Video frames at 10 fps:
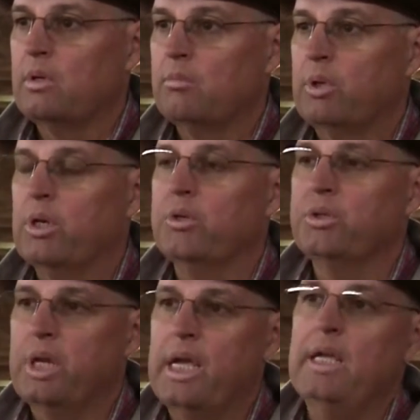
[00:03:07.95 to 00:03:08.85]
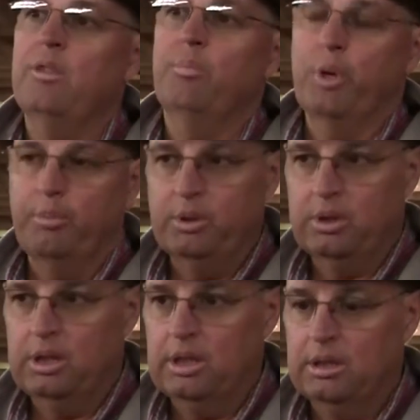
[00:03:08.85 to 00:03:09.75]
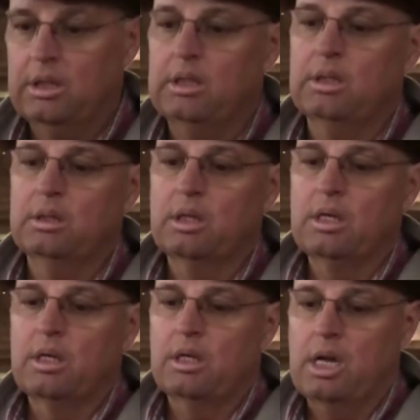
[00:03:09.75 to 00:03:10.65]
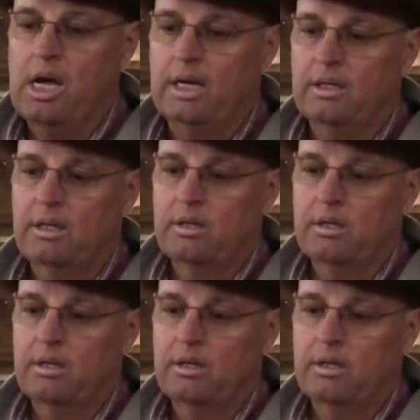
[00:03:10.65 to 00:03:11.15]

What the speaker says: but understand the purpose of this is not